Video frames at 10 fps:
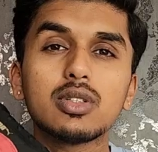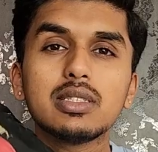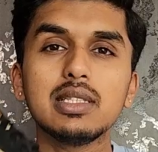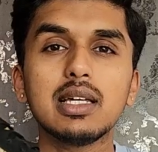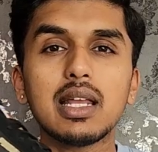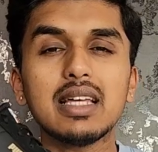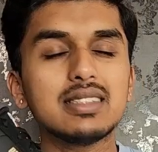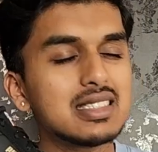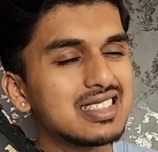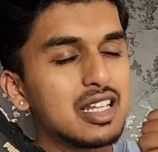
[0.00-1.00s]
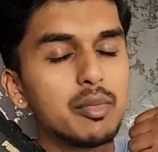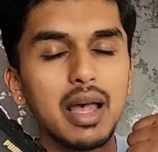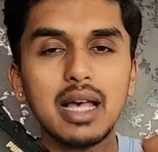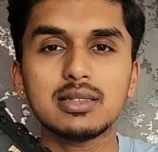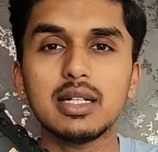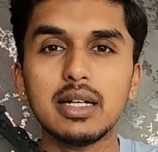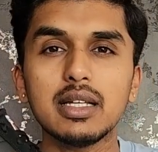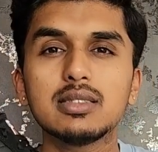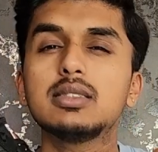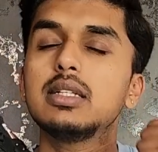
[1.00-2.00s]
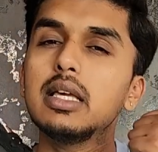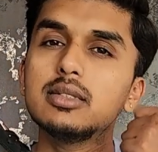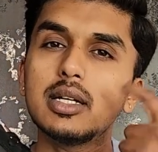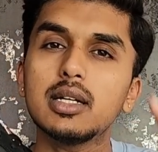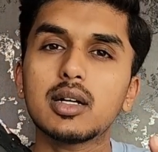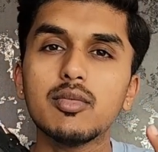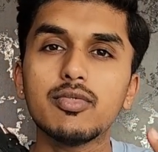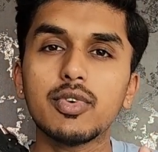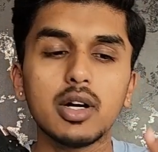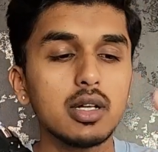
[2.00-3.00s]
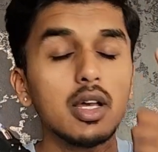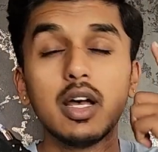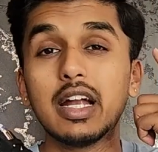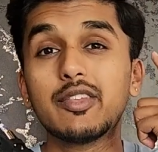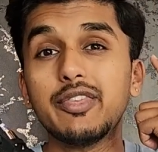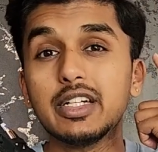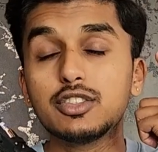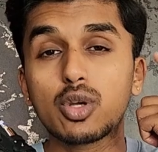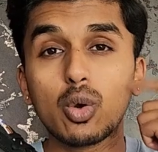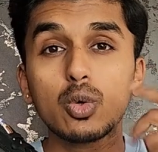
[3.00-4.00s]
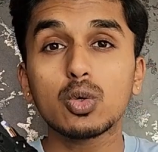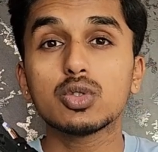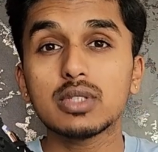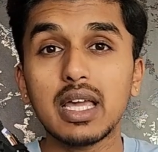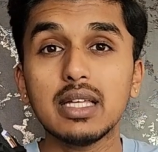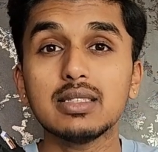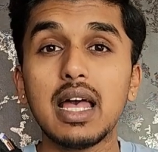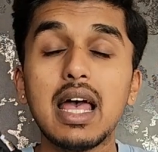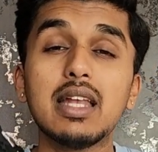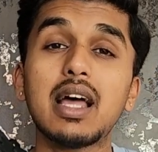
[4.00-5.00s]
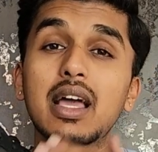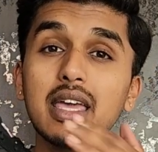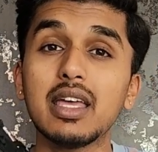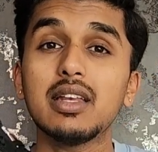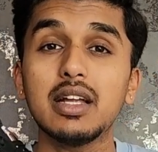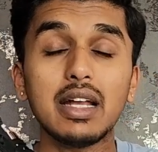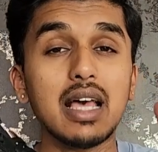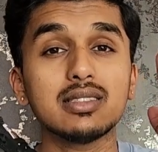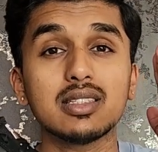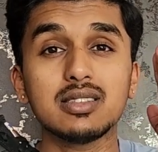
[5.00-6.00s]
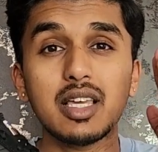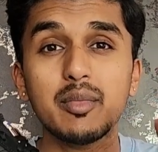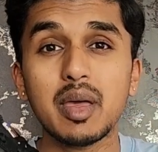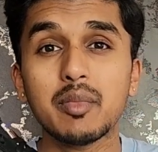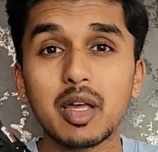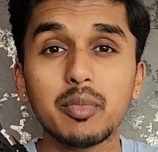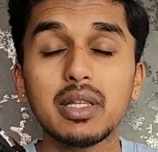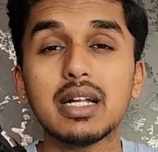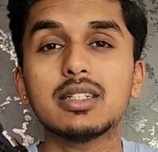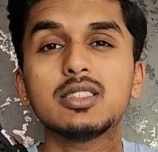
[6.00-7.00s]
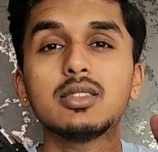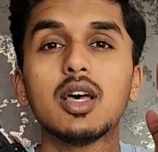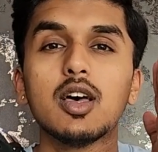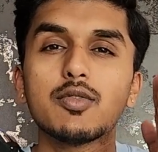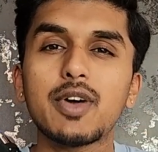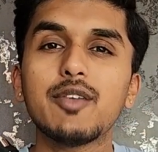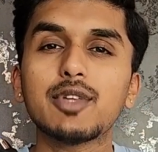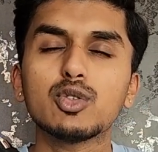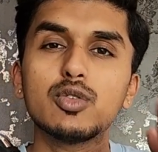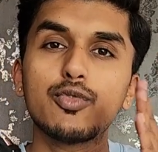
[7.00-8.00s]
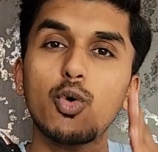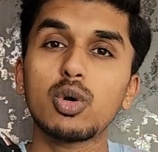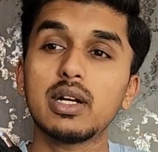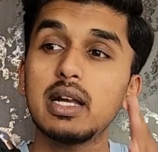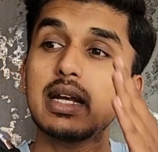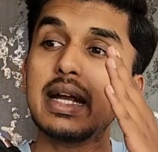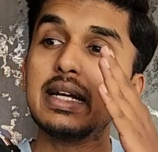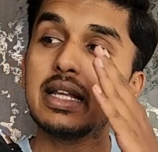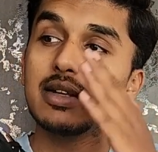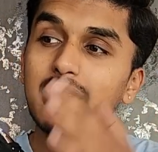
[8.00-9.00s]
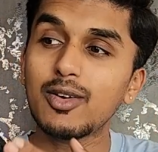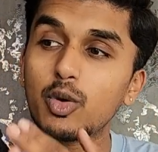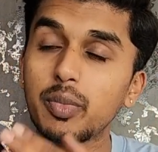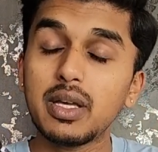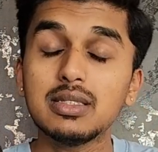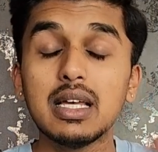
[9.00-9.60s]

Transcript: this sneaker has that slim aesthetics, decent comfort, it fits true to size, and again it has the same MRP, that is 5,499 rupees,